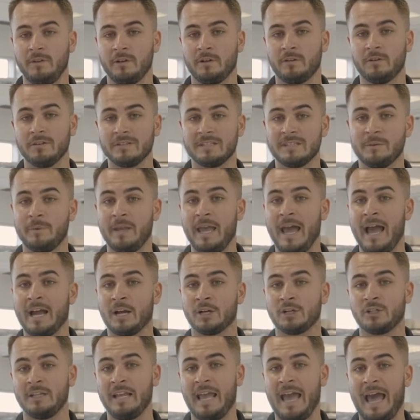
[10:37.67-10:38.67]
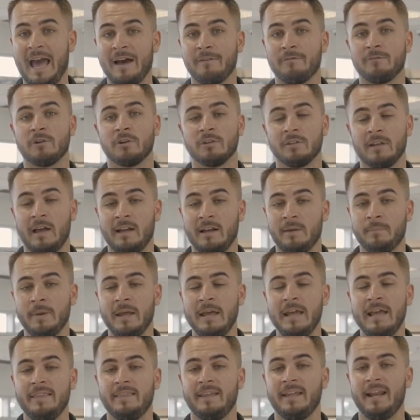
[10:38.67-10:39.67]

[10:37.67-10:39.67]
vehicles that we actually have in our lineup